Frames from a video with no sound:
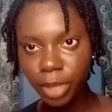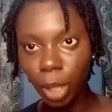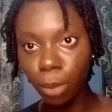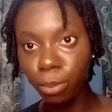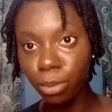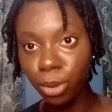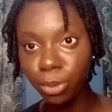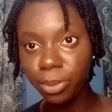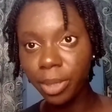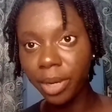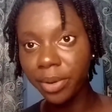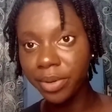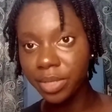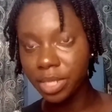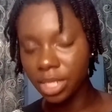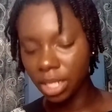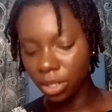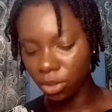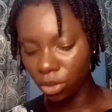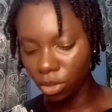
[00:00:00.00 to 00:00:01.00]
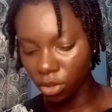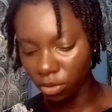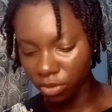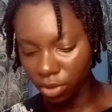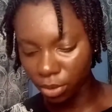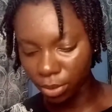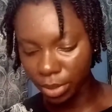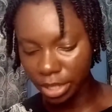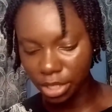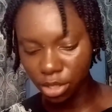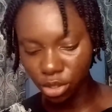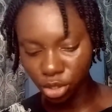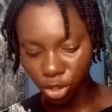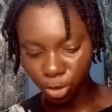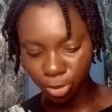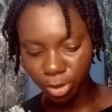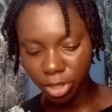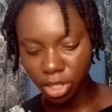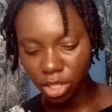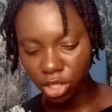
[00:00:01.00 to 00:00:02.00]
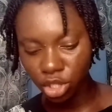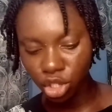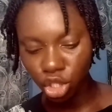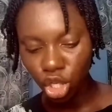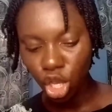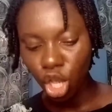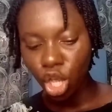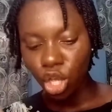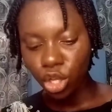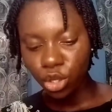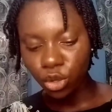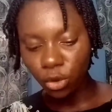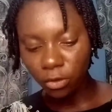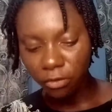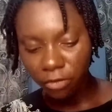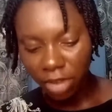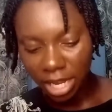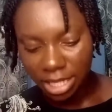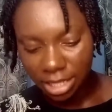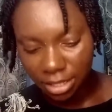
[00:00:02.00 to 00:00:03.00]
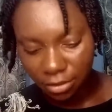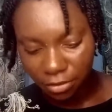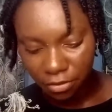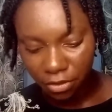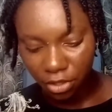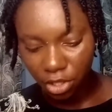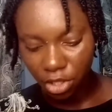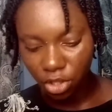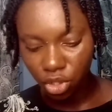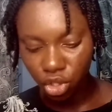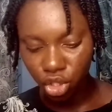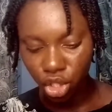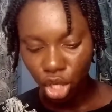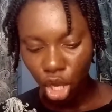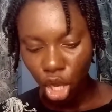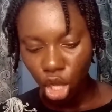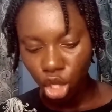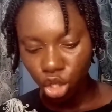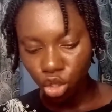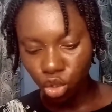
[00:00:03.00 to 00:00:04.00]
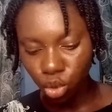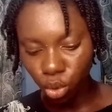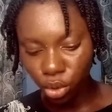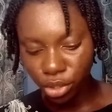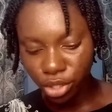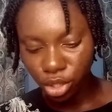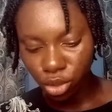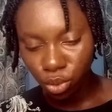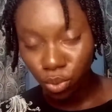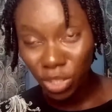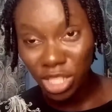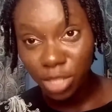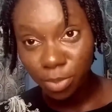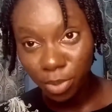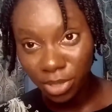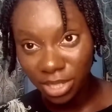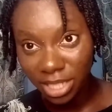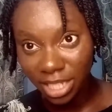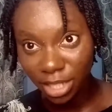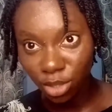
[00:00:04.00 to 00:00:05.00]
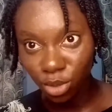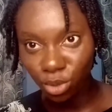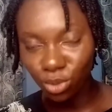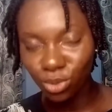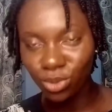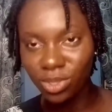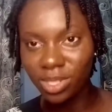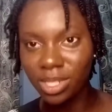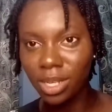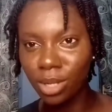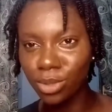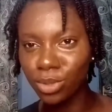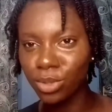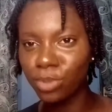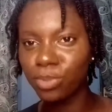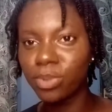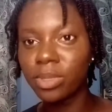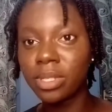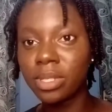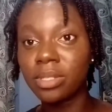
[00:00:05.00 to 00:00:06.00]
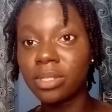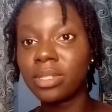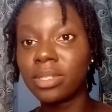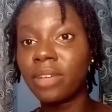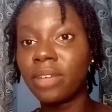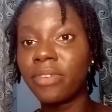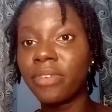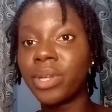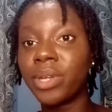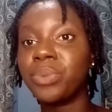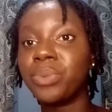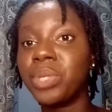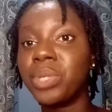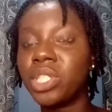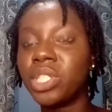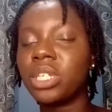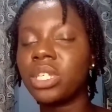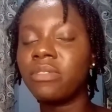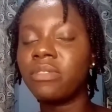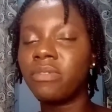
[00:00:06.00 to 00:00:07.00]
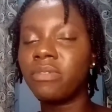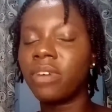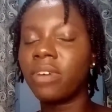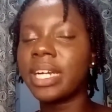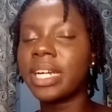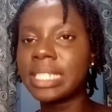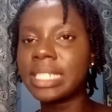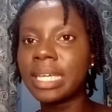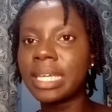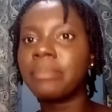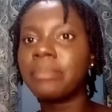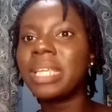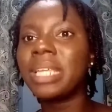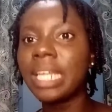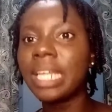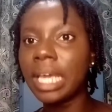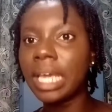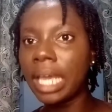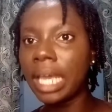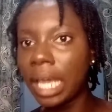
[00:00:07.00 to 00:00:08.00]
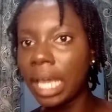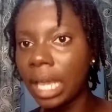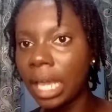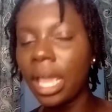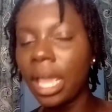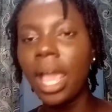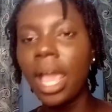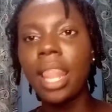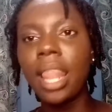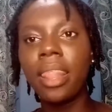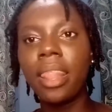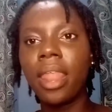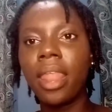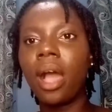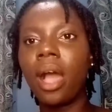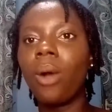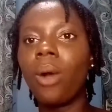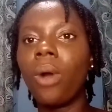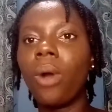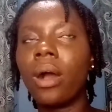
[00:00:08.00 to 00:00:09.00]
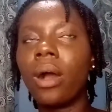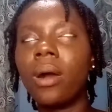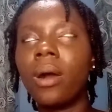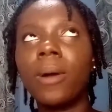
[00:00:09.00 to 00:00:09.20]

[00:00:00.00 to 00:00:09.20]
blueberries, and all of the rest, your spinach, your fatty fish, your sweet potatoes. Now sweet potatoes are very rich in vitamin A. Now